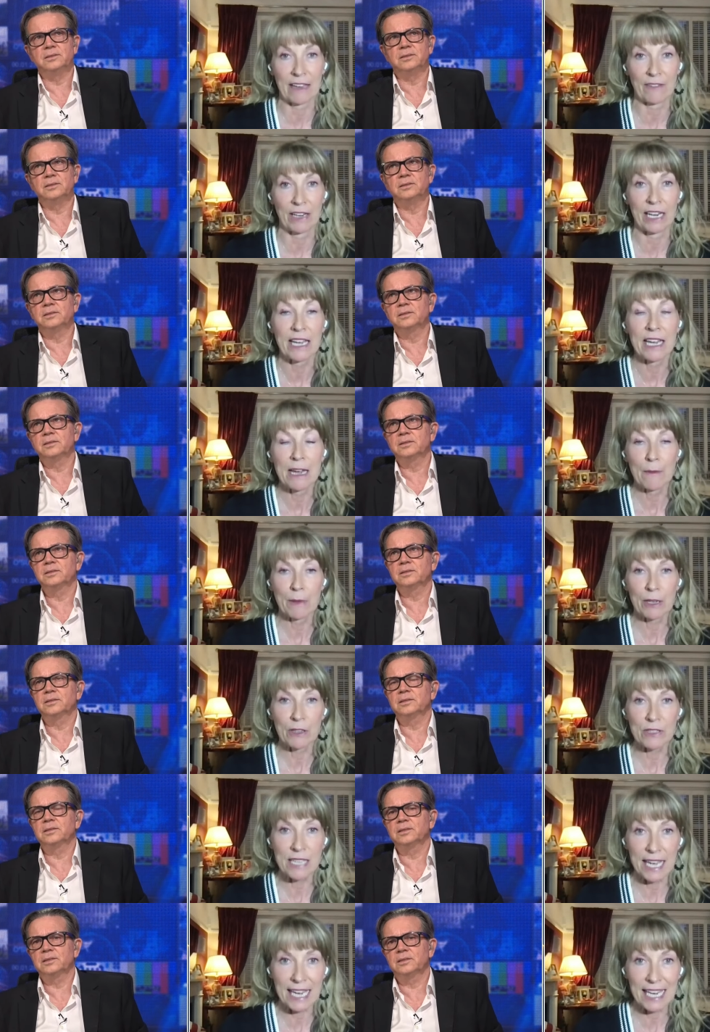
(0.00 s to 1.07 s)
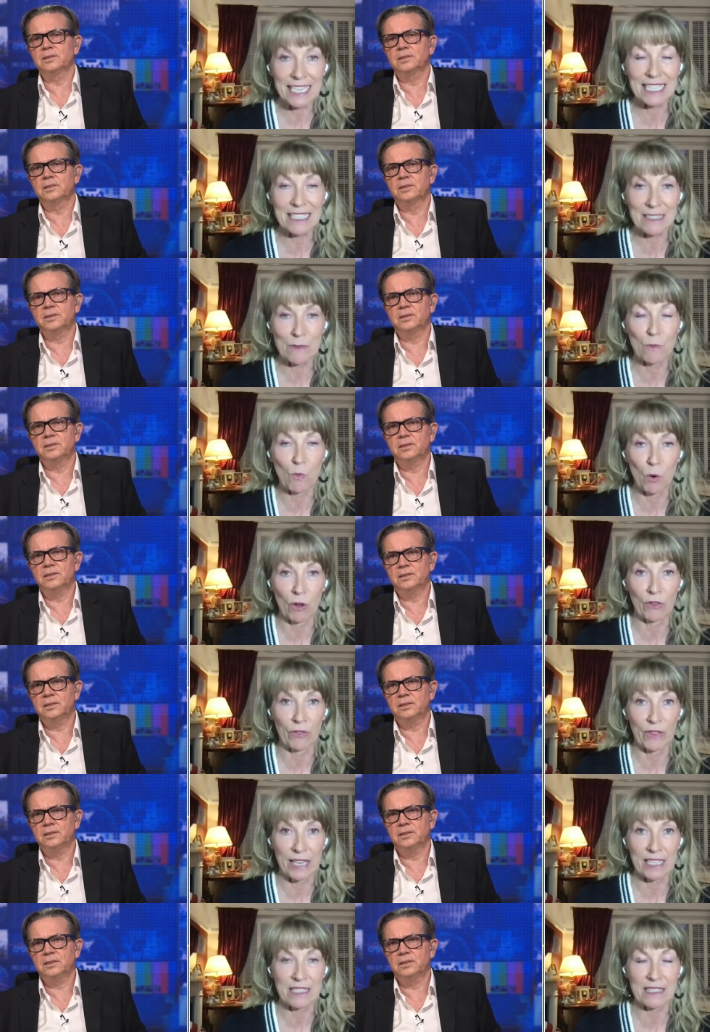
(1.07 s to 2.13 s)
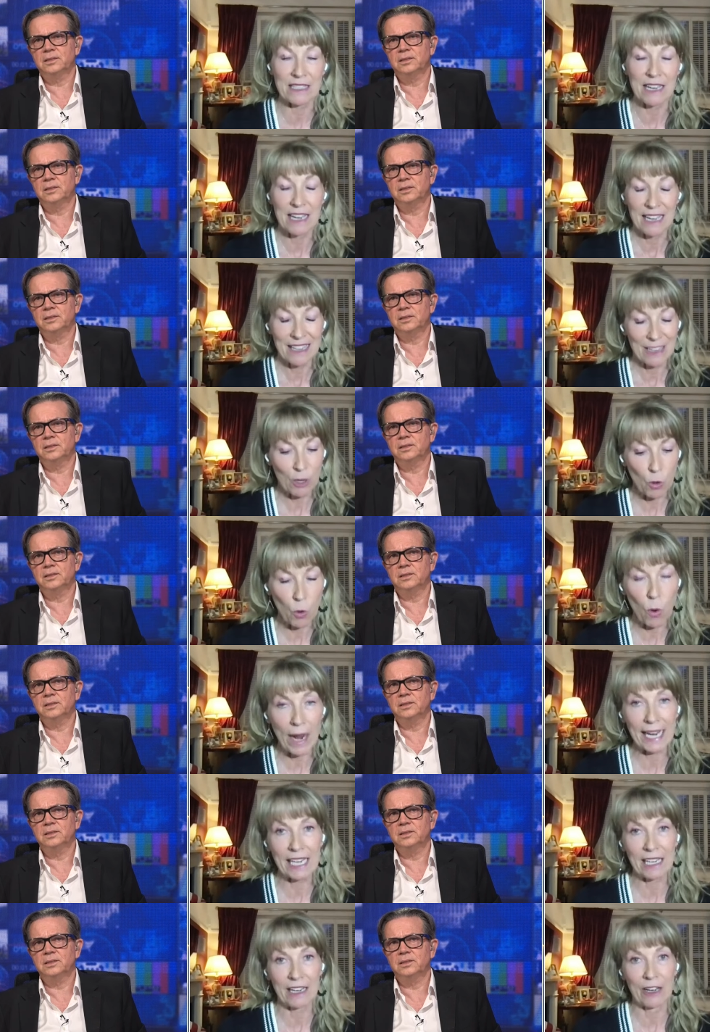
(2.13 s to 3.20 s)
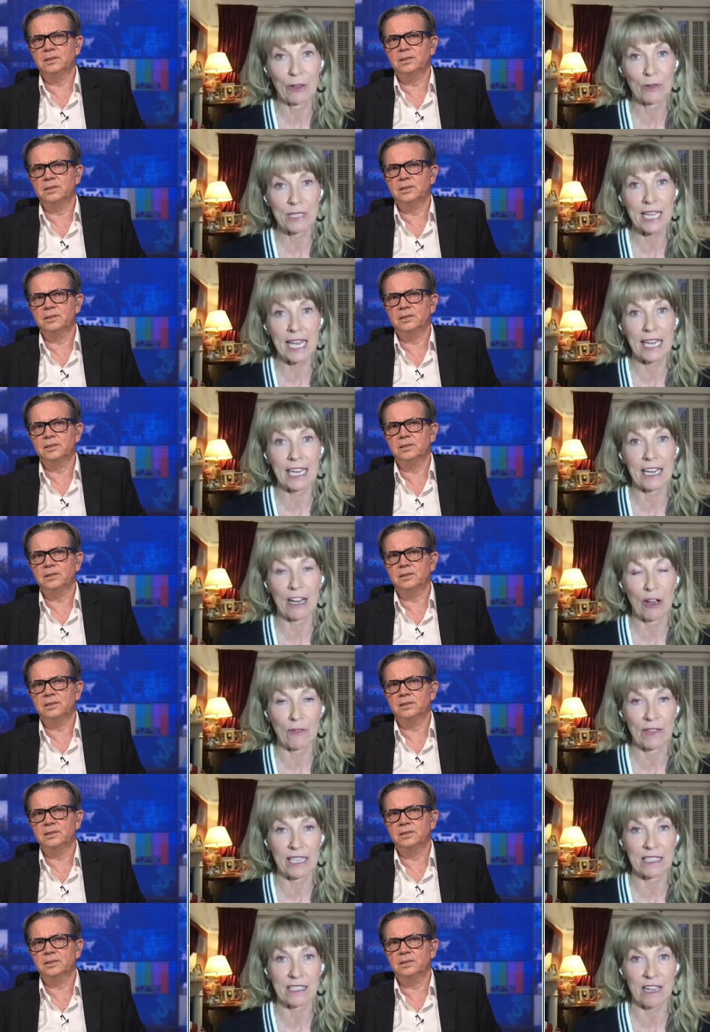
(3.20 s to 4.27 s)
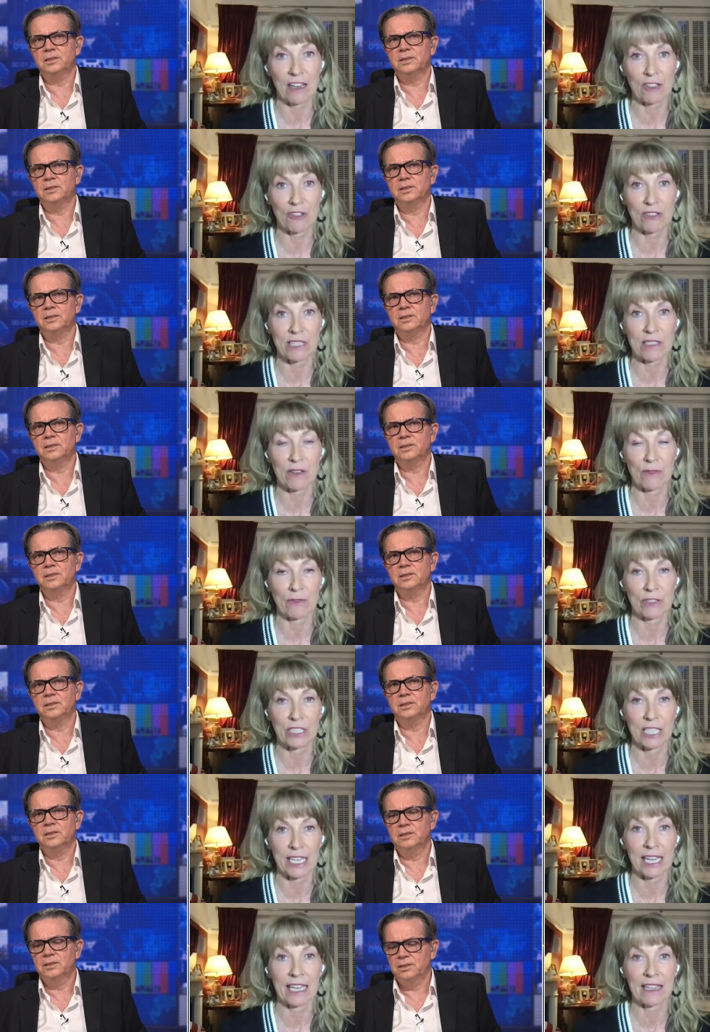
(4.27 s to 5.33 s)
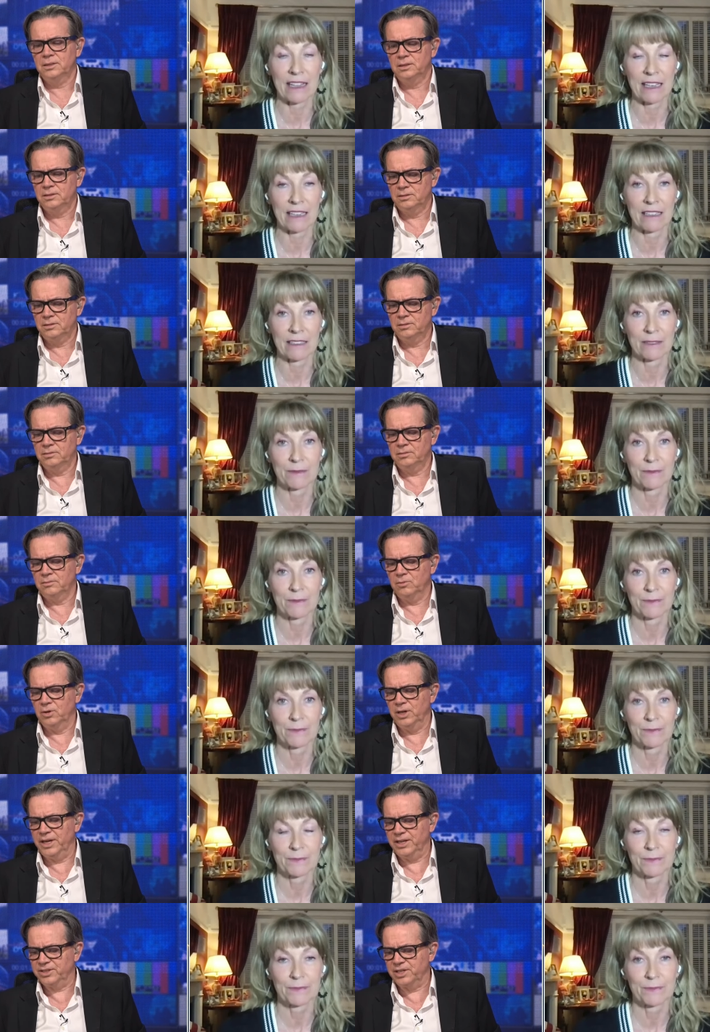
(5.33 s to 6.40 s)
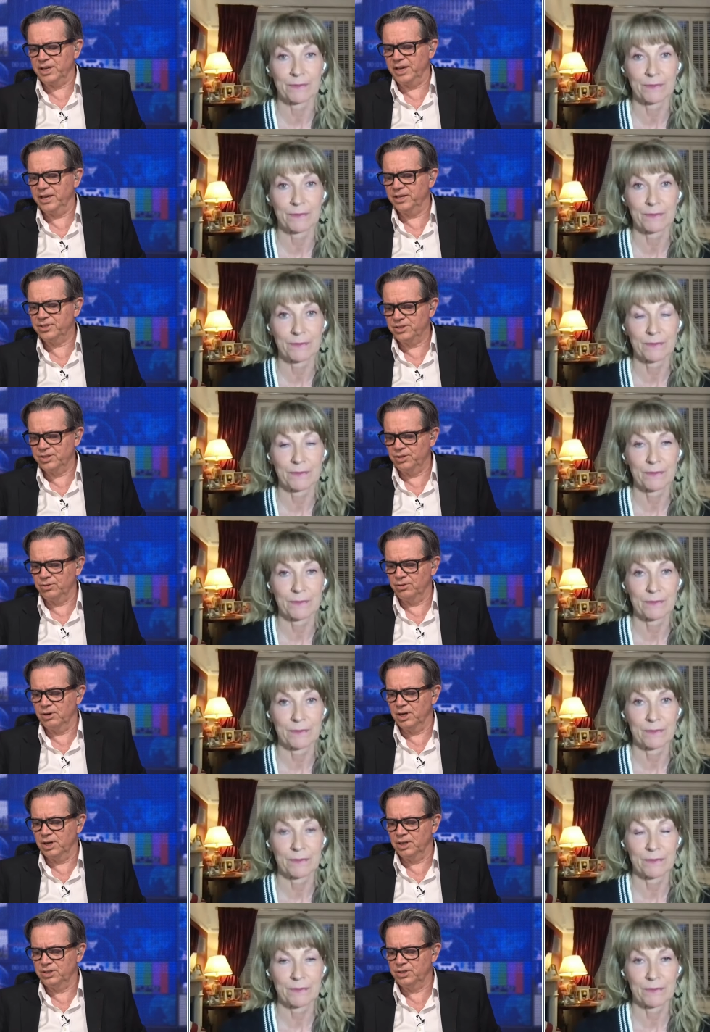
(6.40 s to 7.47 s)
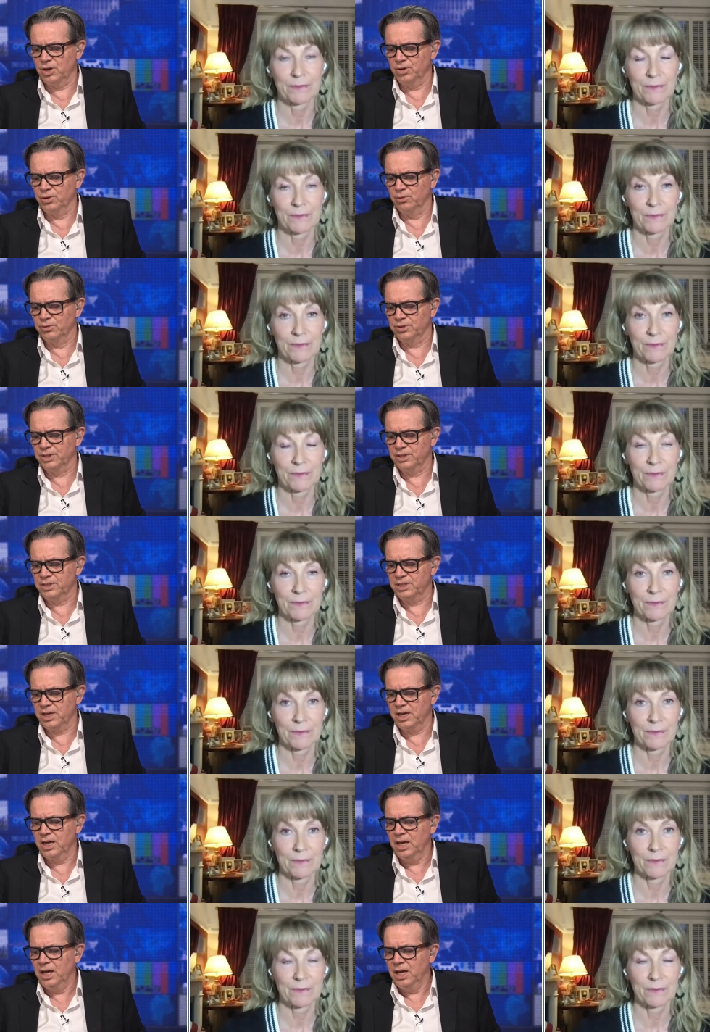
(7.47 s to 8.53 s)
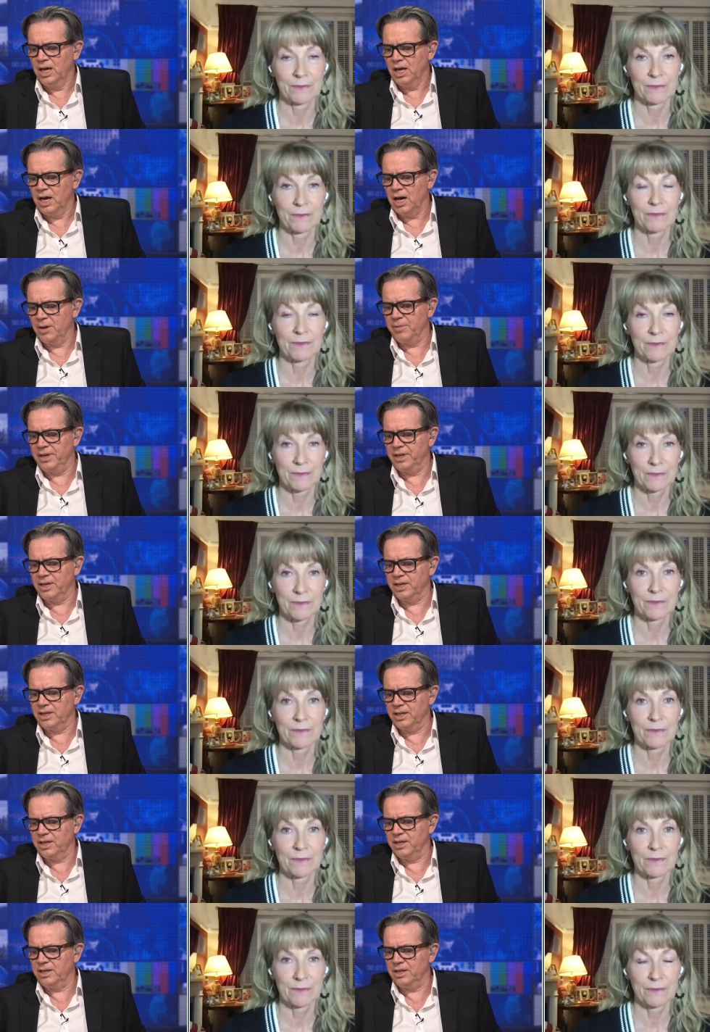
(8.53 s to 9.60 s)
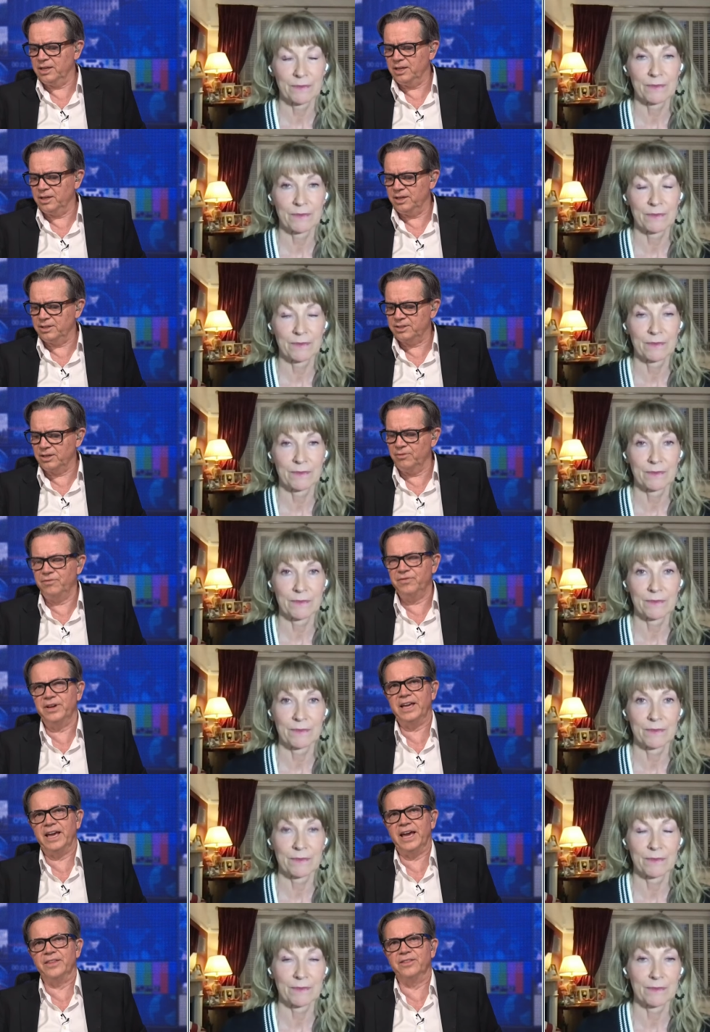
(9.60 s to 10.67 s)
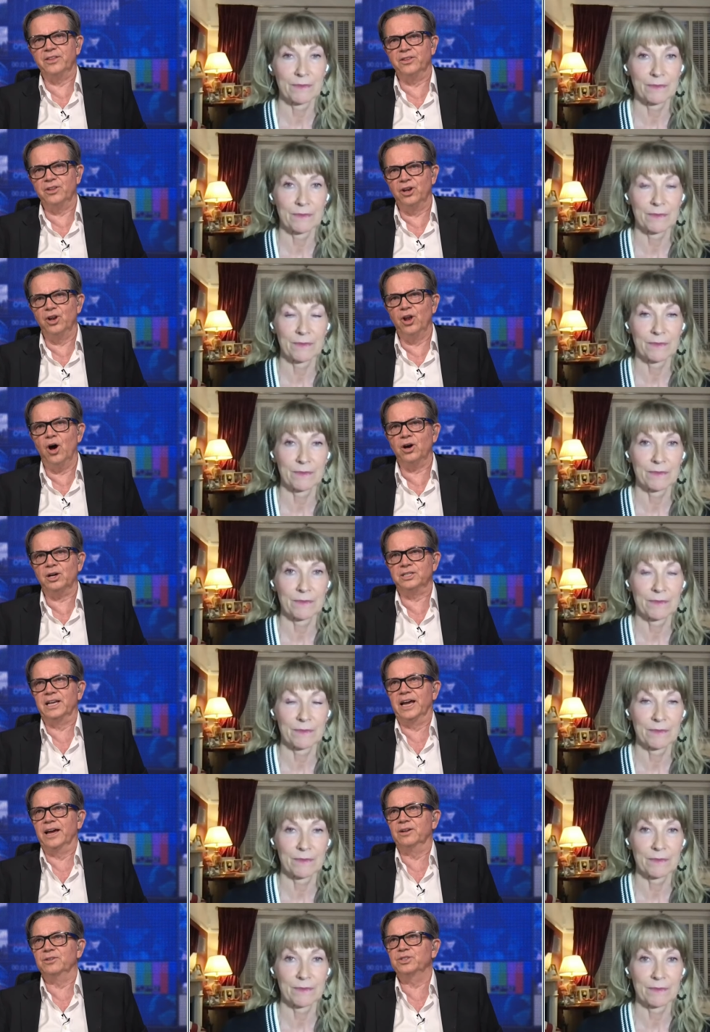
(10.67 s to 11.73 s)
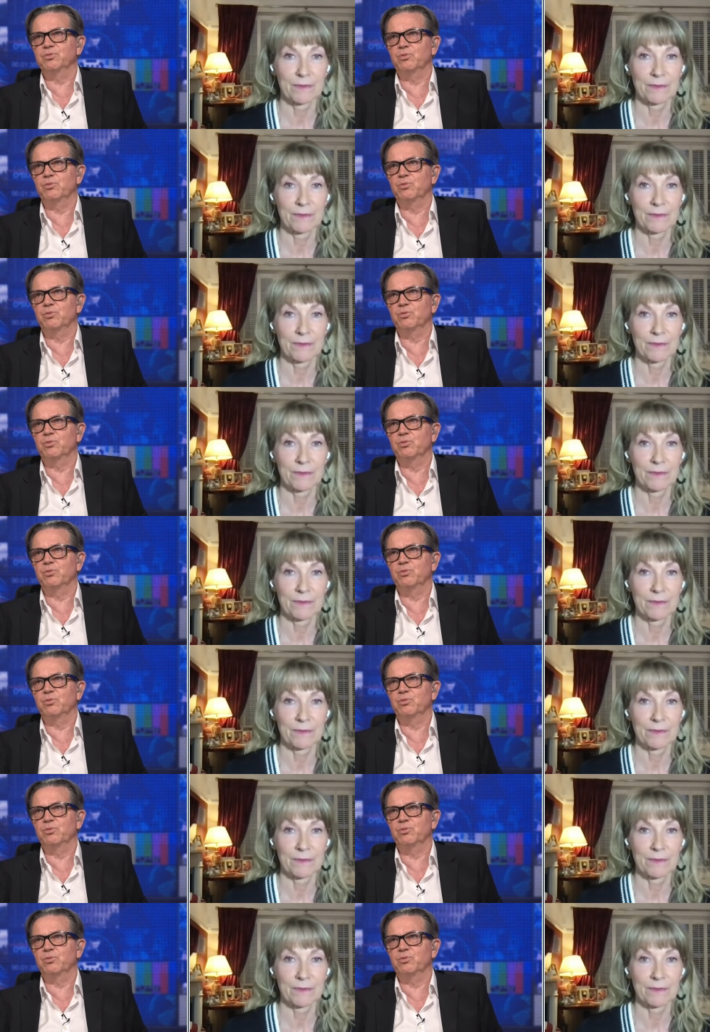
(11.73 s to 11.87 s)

Speaker 1: Kevin, because he doesn't want this quango taking over his country's sovereignty either.
Speaker 2: Well, here's here's to uh, Donald, and uh, I mean, don't forget that the lockdowns